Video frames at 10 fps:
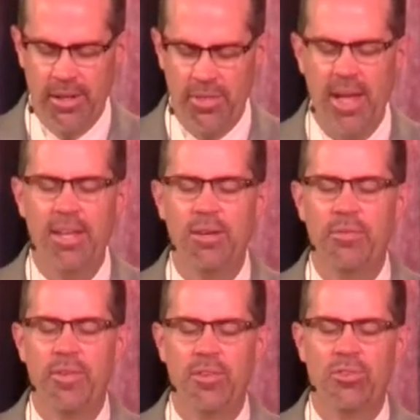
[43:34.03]
Thank you
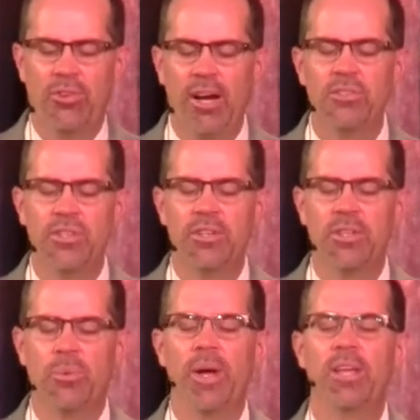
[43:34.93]
for the structure and
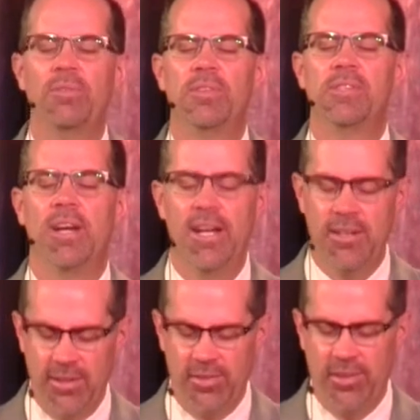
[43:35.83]
the way you've designed
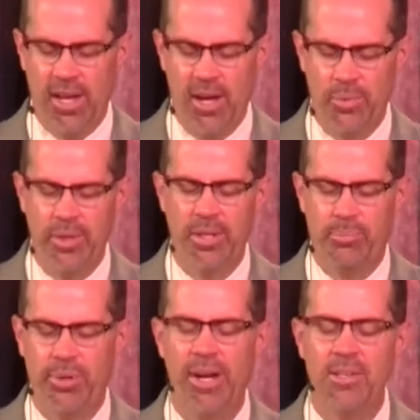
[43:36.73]
this, God. We
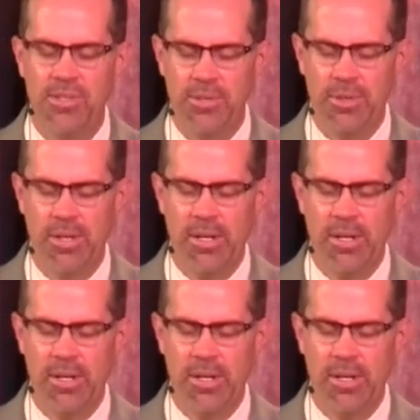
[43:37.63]
praise you